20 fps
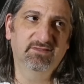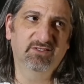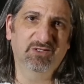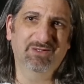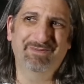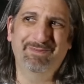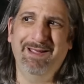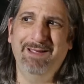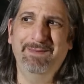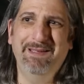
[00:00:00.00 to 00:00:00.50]

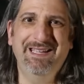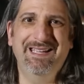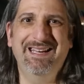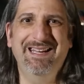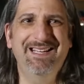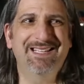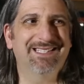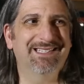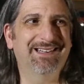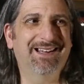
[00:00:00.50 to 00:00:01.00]
Or maybe it
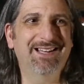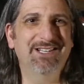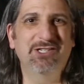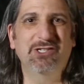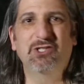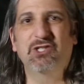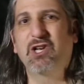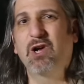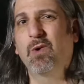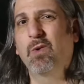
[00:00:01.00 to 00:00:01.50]
is and I
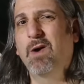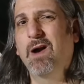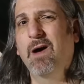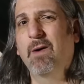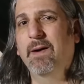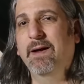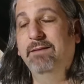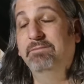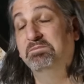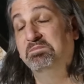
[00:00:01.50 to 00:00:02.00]
just don't
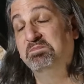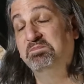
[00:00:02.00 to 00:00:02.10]
know it.